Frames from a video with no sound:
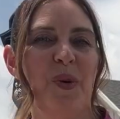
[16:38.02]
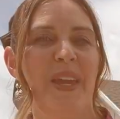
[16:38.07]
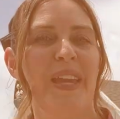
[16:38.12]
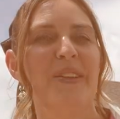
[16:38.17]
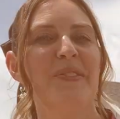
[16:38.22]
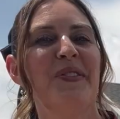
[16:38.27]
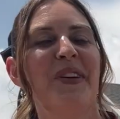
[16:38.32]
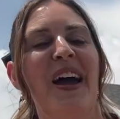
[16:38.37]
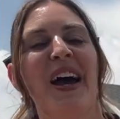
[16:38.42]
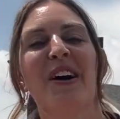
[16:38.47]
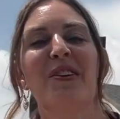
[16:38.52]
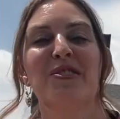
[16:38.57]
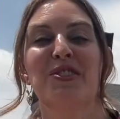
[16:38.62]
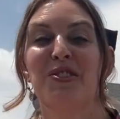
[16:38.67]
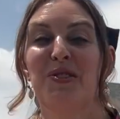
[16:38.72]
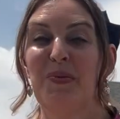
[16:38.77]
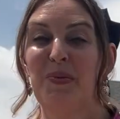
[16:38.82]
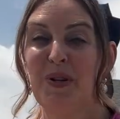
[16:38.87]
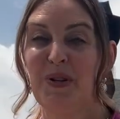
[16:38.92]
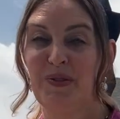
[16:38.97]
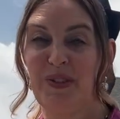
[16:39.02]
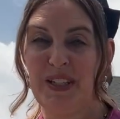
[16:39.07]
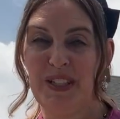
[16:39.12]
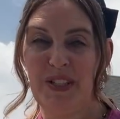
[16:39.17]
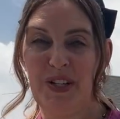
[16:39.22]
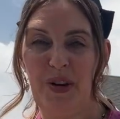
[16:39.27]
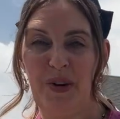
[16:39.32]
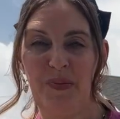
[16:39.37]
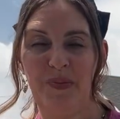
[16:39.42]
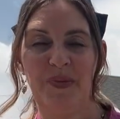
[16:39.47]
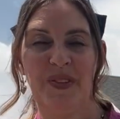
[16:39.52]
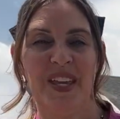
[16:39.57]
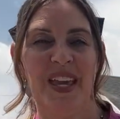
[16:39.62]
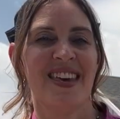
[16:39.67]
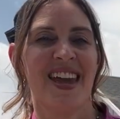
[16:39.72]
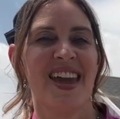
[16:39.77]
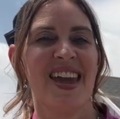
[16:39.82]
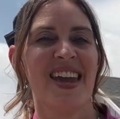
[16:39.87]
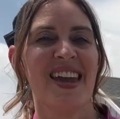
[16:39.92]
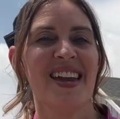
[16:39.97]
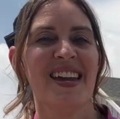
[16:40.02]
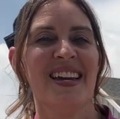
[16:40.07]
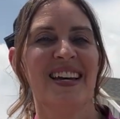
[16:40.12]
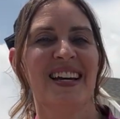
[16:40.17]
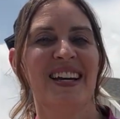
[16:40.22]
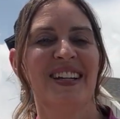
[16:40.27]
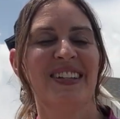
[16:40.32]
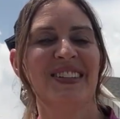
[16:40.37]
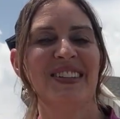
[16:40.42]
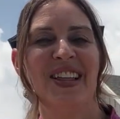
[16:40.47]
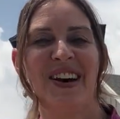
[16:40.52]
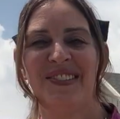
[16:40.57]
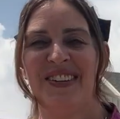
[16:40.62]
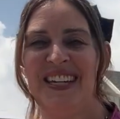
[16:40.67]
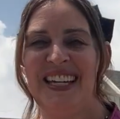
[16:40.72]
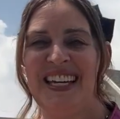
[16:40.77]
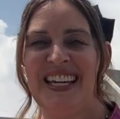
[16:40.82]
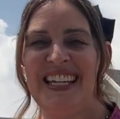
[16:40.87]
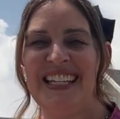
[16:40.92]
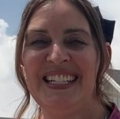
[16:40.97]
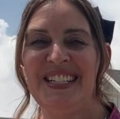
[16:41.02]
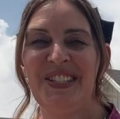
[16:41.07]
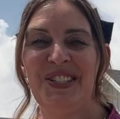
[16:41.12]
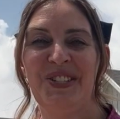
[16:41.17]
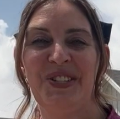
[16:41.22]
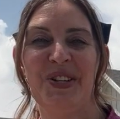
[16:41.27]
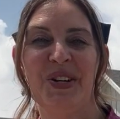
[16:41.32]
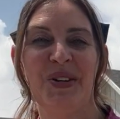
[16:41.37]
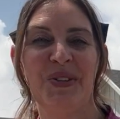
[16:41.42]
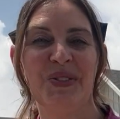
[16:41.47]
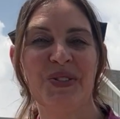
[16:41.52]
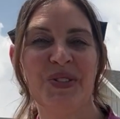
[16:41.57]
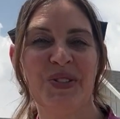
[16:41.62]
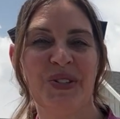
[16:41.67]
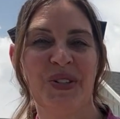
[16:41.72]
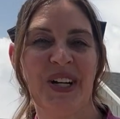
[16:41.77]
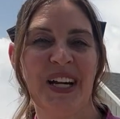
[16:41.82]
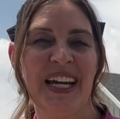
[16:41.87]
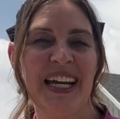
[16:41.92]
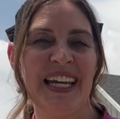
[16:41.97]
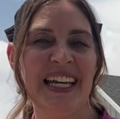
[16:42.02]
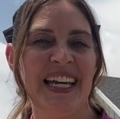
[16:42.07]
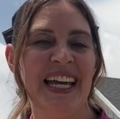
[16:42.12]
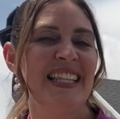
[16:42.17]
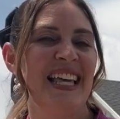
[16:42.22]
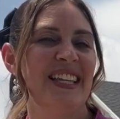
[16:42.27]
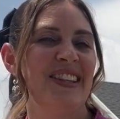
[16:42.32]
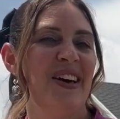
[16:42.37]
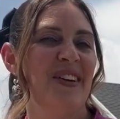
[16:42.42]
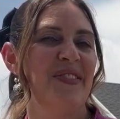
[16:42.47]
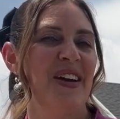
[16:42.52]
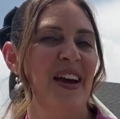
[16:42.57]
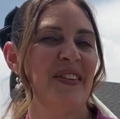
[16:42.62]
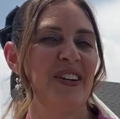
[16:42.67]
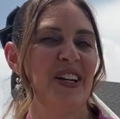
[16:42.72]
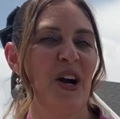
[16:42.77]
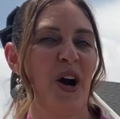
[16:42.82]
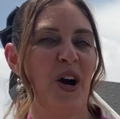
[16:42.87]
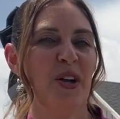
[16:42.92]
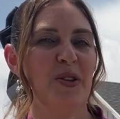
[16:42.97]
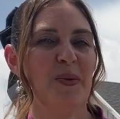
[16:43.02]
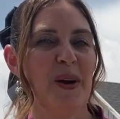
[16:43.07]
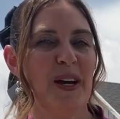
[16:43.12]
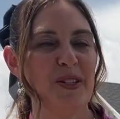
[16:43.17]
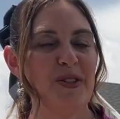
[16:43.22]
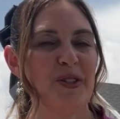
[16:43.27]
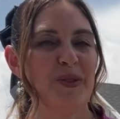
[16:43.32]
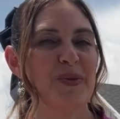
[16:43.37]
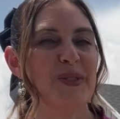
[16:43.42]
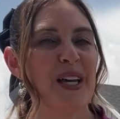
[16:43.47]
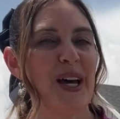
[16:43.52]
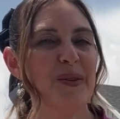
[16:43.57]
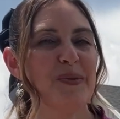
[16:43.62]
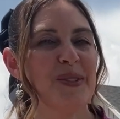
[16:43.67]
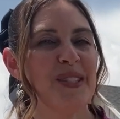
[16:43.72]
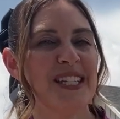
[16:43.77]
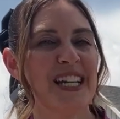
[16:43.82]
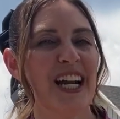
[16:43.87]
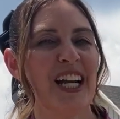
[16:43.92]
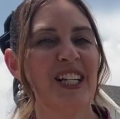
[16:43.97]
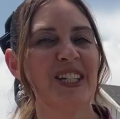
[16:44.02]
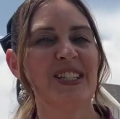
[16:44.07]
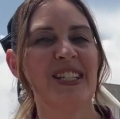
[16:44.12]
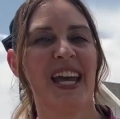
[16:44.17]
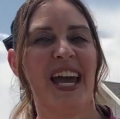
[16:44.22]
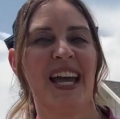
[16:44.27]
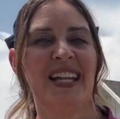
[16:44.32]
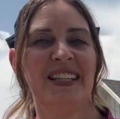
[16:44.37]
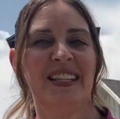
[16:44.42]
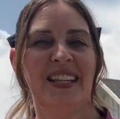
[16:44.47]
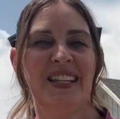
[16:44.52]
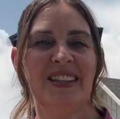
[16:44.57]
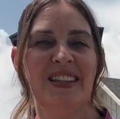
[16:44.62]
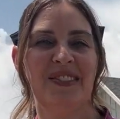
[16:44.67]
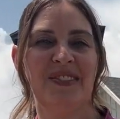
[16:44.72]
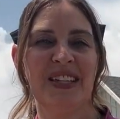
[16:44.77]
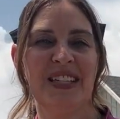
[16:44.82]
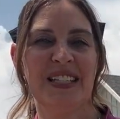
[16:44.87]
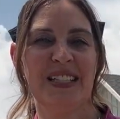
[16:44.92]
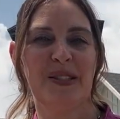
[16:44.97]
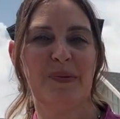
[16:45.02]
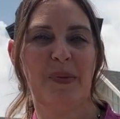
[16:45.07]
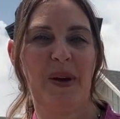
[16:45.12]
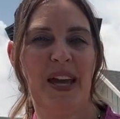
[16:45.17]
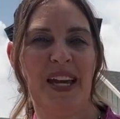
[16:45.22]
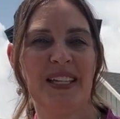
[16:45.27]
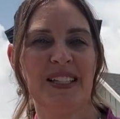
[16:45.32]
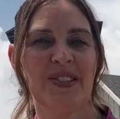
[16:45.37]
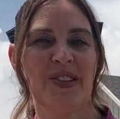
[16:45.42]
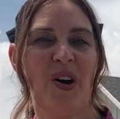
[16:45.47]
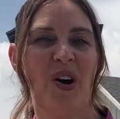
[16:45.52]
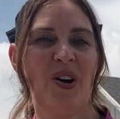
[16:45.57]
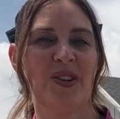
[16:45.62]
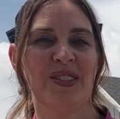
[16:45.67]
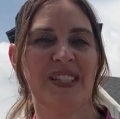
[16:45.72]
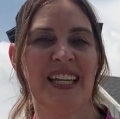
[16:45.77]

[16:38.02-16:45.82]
We found the perfect home. They love it. It is a 2-story. They love having all the bedrooms upstairs and the living space all